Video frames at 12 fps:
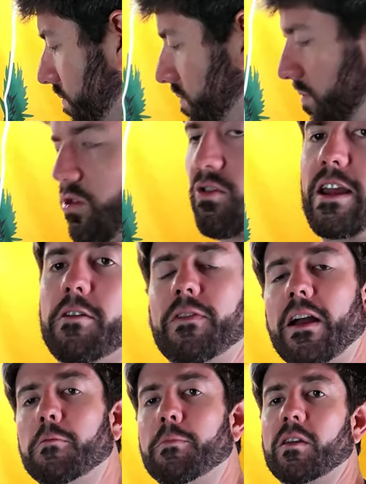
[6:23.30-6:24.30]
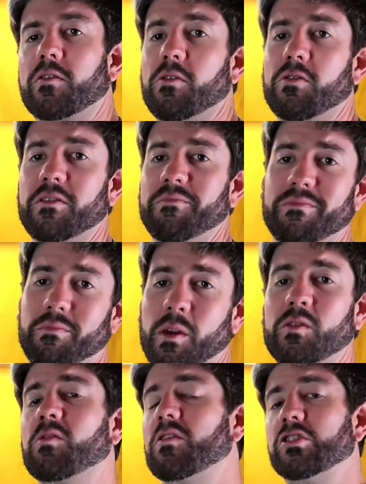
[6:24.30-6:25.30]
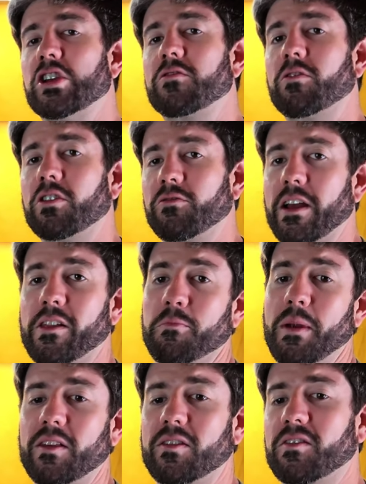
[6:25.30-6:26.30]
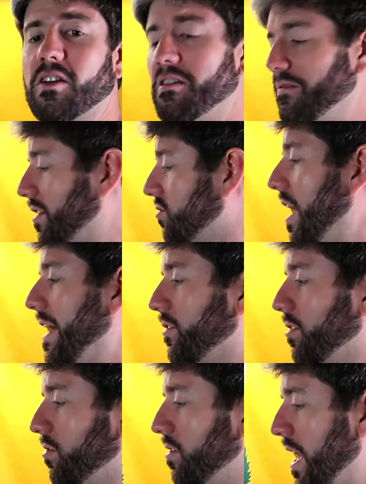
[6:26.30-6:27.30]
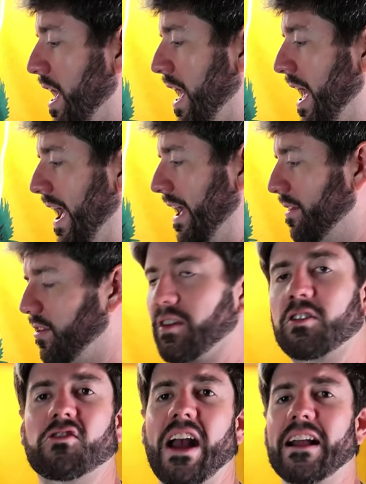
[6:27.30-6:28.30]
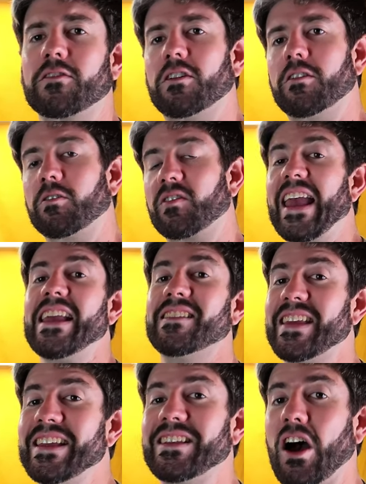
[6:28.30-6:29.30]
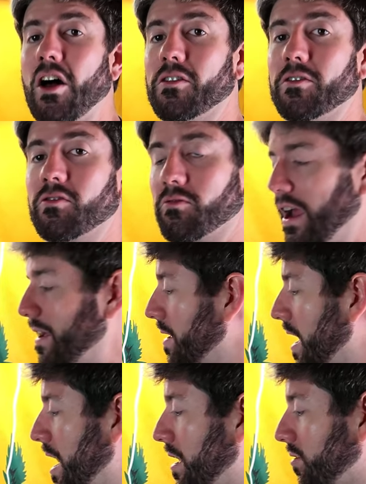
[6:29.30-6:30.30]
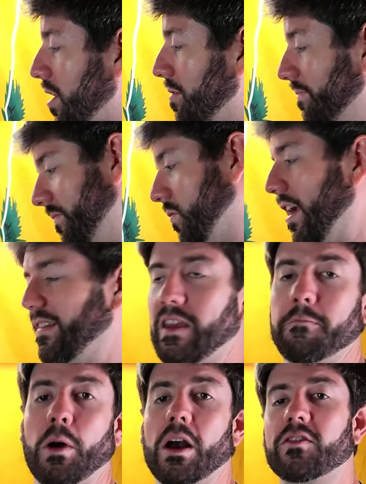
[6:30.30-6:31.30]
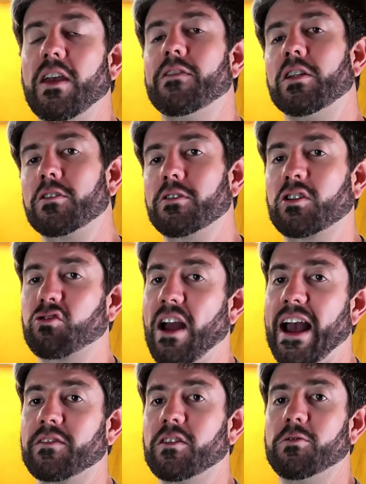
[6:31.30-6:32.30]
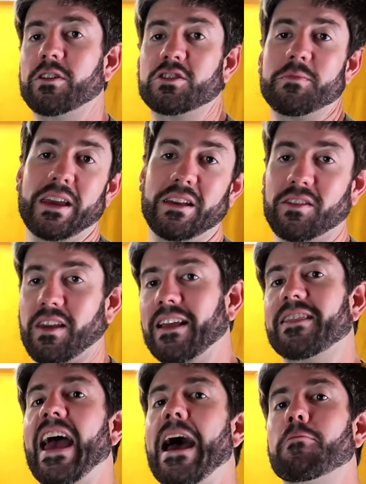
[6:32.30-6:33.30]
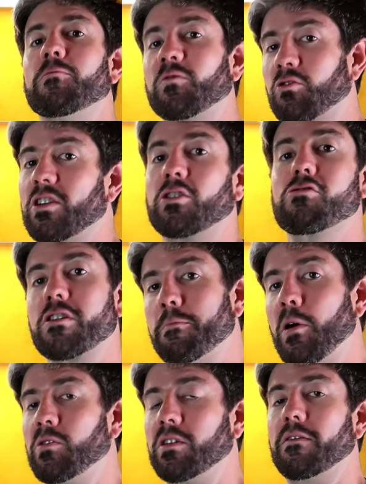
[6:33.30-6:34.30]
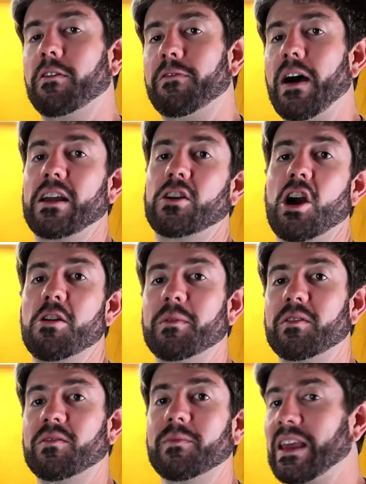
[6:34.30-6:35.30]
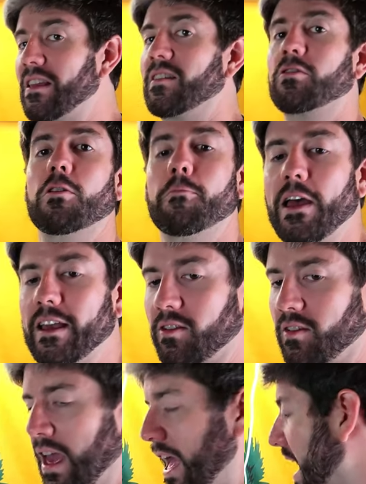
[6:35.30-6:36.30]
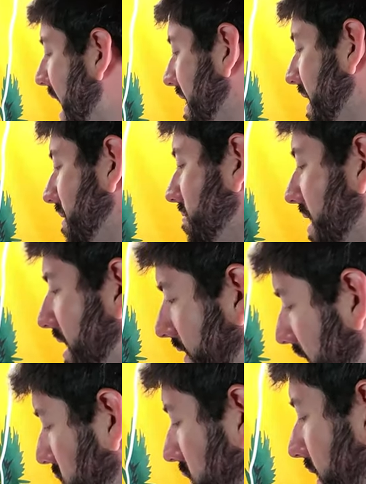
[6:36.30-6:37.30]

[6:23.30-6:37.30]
striker-fired pistols and pistols in general on a regular basis are extractors. And this extractor is $18, right? So for 18 bucks, you have another extractor, which means like that critical component of the firearm is easy to replace. And then in addition to